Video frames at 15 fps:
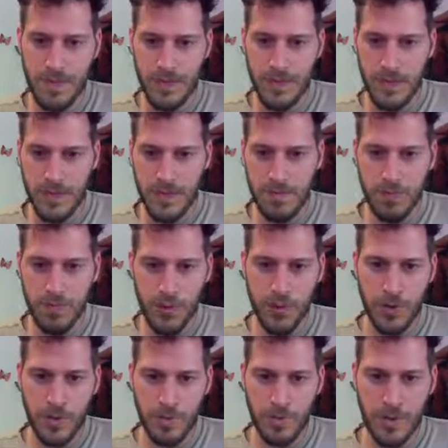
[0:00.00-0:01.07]
import
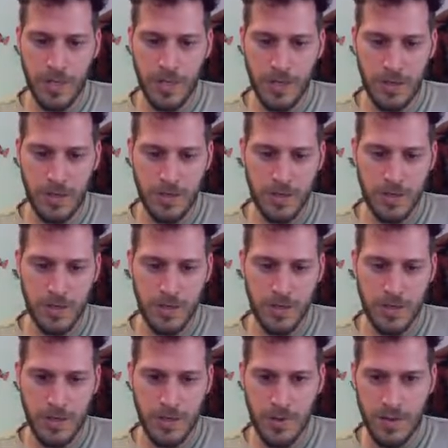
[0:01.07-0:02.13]
main
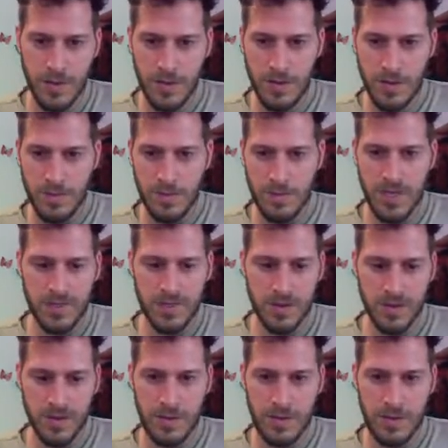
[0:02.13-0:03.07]
puzzle